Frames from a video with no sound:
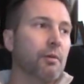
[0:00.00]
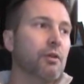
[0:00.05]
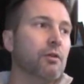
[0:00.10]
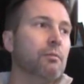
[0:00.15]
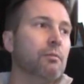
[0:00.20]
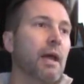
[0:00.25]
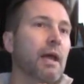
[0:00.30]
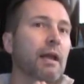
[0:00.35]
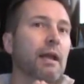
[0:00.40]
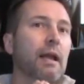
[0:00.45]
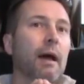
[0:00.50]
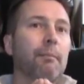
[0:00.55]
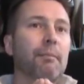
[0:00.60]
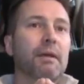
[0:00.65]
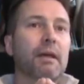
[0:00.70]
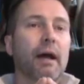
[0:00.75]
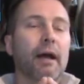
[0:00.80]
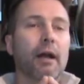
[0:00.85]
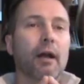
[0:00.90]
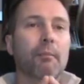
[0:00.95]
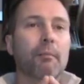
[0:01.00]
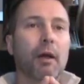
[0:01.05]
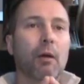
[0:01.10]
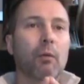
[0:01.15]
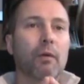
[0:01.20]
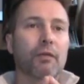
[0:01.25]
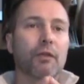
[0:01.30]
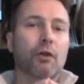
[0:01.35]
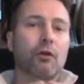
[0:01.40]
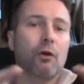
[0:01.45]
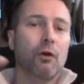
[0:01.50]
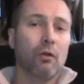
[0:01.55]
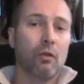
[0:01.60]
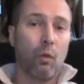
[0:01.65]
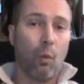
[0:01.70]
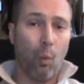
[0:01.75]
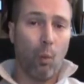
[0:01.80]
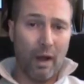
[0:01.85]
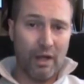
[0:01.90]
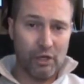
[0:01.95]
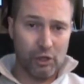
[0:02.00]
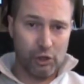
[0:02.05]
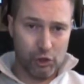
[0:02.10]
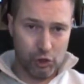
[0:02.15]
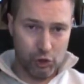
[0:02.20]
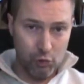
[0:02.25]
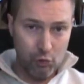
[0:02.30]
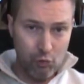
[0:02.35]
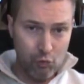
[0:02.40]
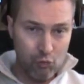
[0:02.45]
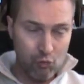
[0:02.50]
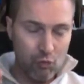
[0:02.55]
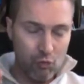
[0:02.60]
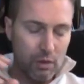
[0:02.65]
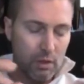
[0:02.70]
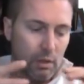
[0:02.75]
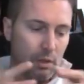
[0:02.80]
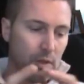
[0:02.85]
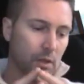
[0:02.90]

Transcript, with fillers: but you may not be hired by what they call the white shoe